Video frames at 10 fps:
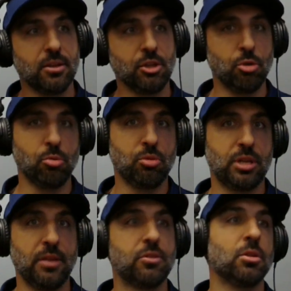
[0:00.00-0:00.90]
you
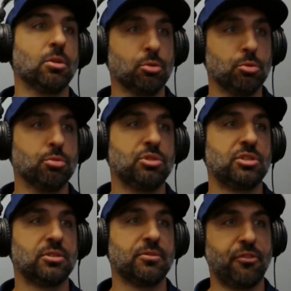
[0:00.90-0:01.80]
tend to lose
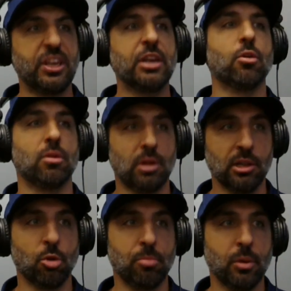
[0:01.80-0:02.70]
feel a
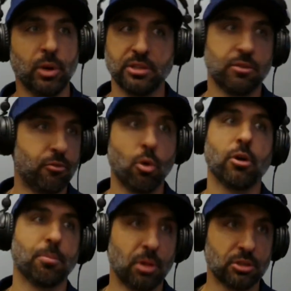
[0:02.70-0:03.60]
little bit when it's a
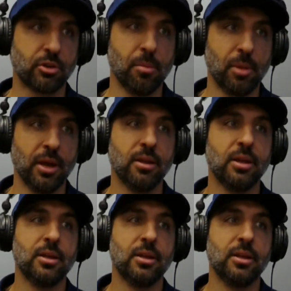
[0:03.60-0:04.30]
400 plus gram head.